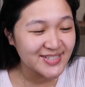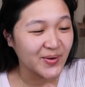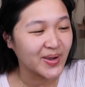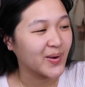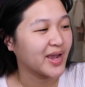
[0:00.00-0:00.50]
So
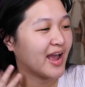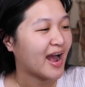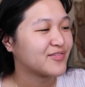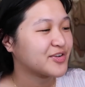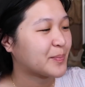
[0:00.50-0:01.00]
yeah, okay,
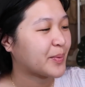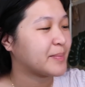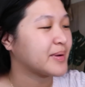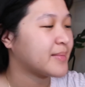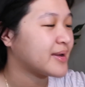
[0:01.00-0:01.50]
after
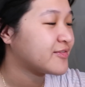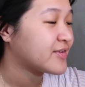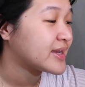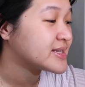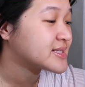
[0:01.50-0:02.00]
prepping my
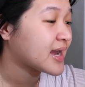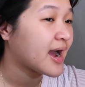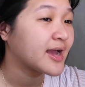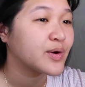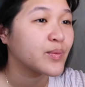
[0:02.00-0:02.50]
face,
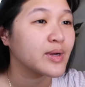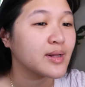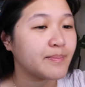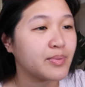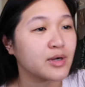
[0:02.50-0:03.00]
I
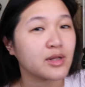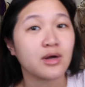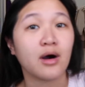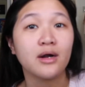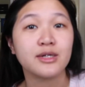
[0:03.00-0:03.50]
will put
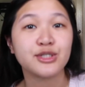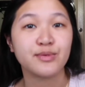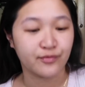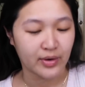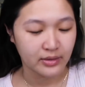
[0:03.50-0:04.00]
on
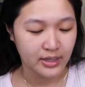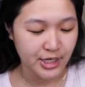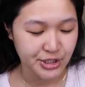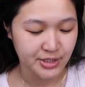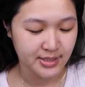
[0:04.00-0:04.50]
some
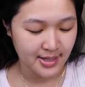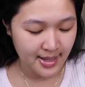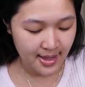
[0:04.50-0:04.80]
foundation.